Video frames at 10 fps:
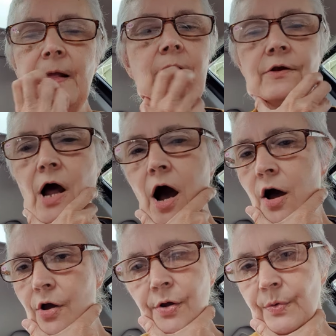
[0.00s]

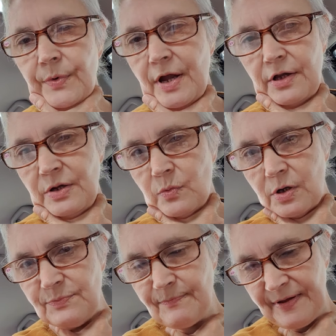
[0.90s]
No, we only
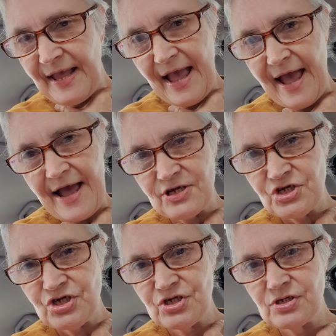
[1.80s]
want
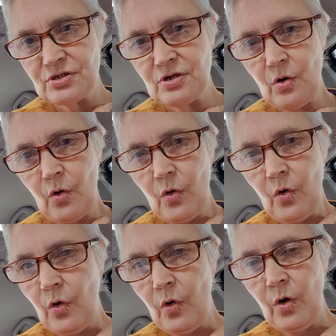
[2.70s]
cash
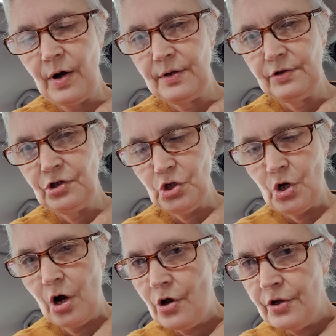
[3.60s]
or,
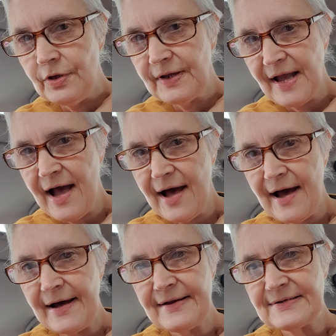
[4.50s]

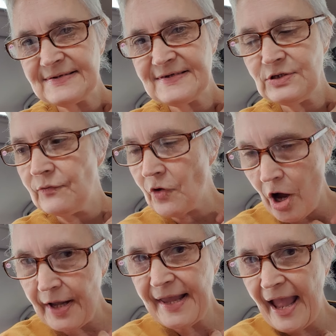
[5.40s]
card. I said, you've
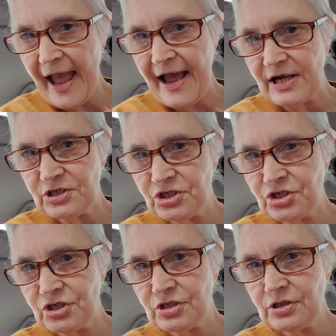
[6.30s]
got
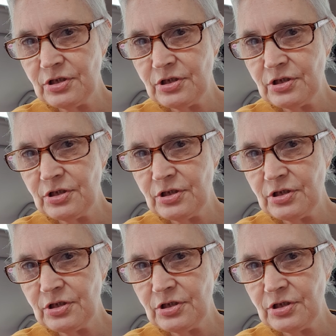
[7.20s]
cash.